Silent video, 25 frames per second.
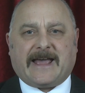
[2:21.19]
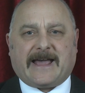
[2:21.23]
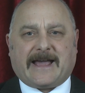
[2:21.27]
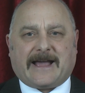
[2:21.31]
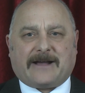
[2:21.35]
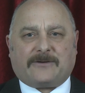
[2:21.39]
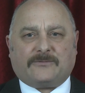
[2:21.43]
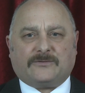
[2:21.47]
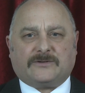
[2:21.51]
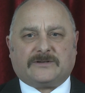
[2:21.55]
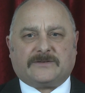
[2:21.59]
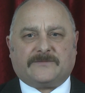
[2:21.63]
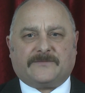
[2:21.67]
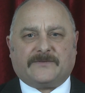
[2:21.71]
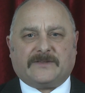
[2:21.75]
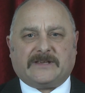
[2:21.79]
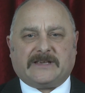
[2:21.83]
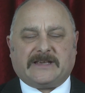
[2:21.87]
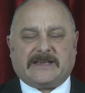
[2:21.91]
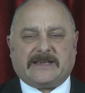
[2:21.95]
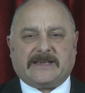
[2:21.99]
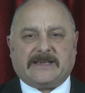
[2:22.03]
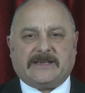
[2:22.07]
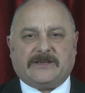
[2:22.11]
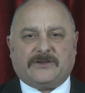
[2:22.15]
out of
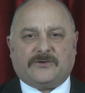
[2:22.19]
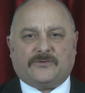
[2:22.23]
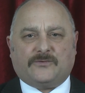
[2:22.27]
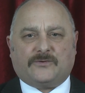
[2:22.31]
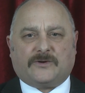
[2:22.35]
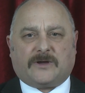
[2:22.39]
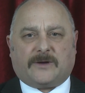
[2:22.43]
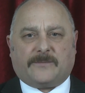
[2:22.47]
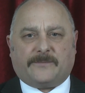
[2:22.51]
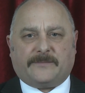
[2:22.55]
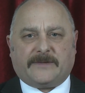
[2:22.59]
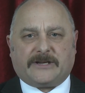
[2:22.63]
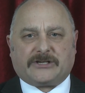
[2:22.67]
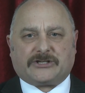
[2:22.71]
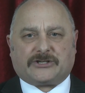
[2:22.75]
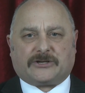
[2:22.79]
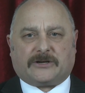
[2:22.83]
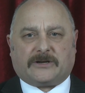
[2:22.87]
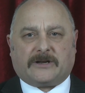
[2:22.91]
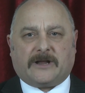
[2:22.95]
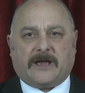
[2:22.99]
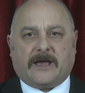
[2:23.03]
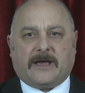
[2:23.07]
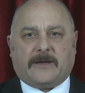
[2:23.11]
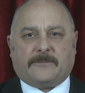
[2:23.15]
the EU
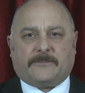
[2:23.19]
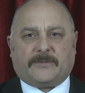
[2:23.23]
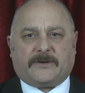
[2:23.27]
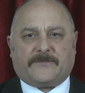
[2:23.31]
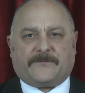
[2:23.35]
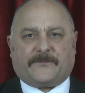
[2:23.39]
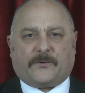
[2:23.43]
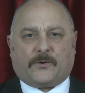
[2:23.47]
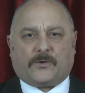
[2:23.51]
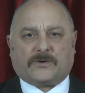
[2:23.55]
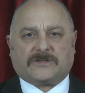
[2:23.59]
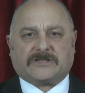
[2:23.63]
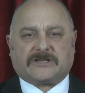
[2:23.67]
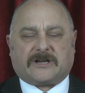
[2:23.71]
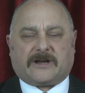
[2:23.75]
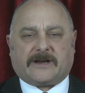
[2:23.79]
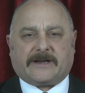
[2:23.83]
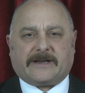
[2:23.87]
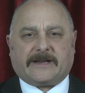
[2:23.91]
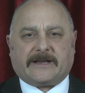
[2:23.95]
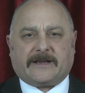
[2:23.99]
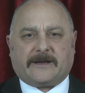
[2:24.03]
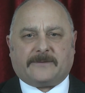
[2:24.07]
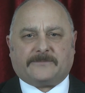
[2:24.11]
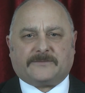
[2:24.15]
Commission before
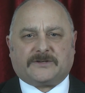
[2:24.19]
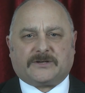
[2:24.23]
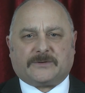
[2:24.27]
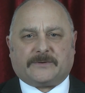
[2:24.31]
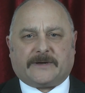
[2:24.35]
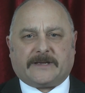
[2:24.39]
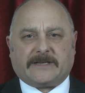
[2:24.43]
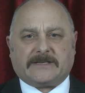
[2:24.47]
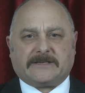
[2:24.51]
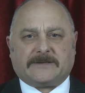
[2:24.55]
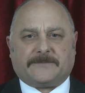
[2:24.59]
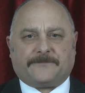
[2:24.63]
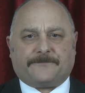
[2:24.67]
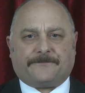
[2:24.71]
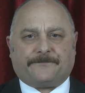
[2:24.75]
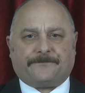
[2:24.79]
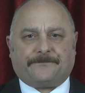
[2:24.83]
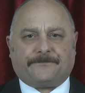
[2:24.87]
signing up to it.